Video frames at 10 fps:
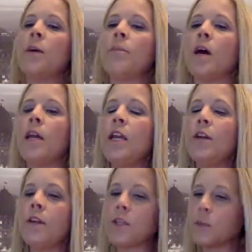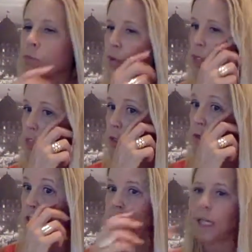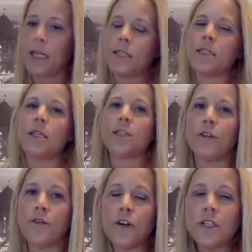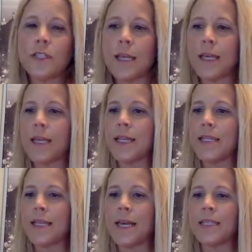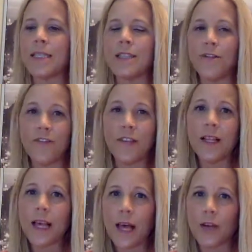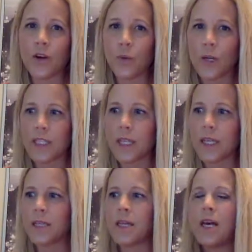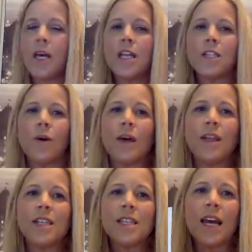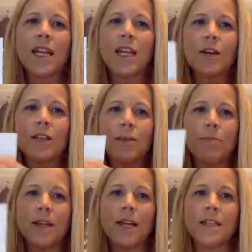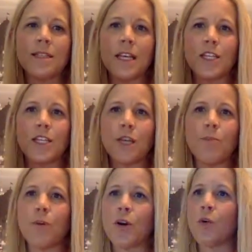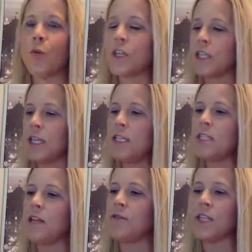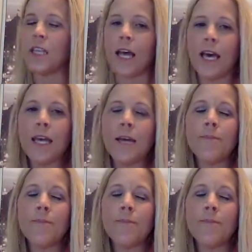But on here, there's a pre-show checklist. So the first thing it says is to fill out your wish list. So on the side here is a place that she can put her wish list if she'd like.